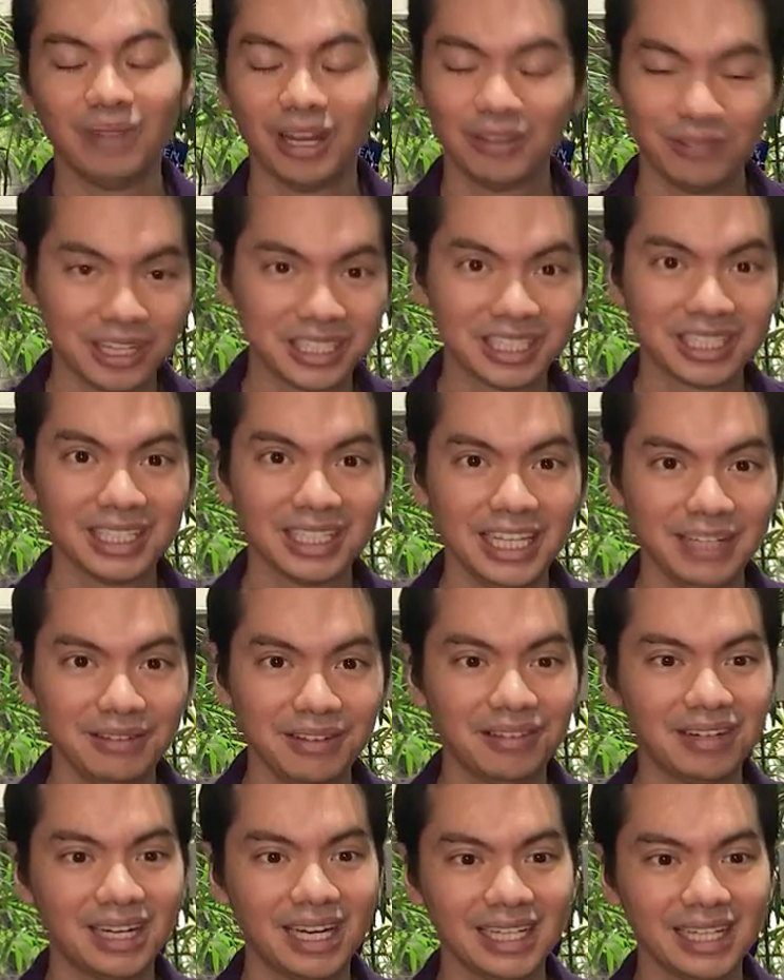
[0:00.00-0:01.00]
Unfortunately,
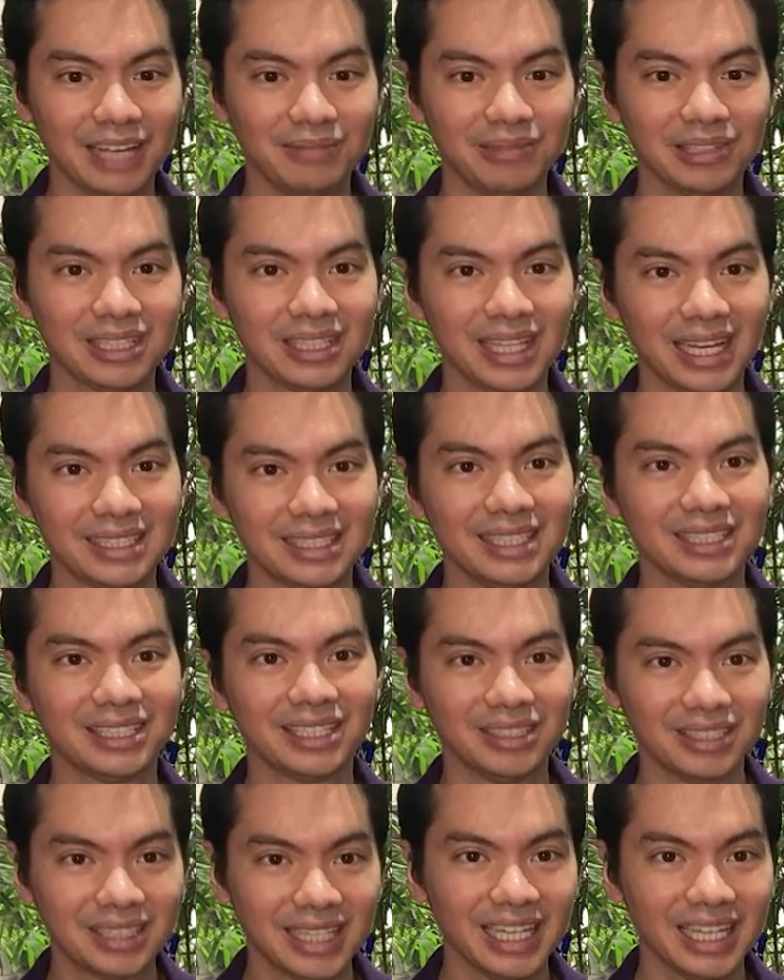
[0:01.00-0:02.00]
we were not able to test this
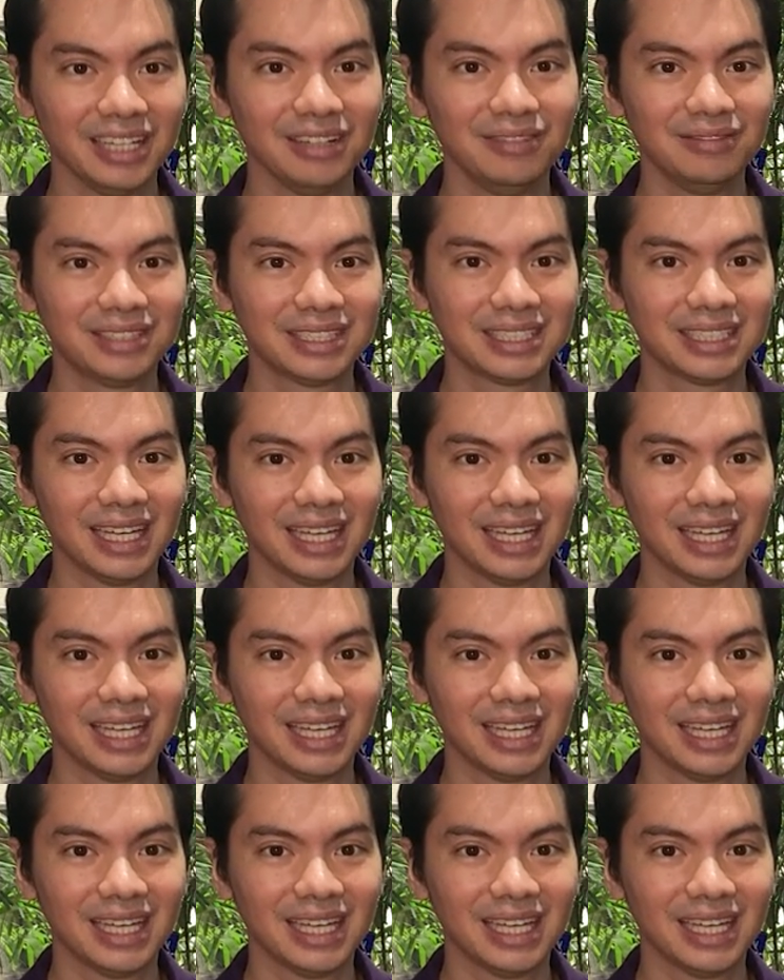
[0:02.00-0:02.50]
ourselves,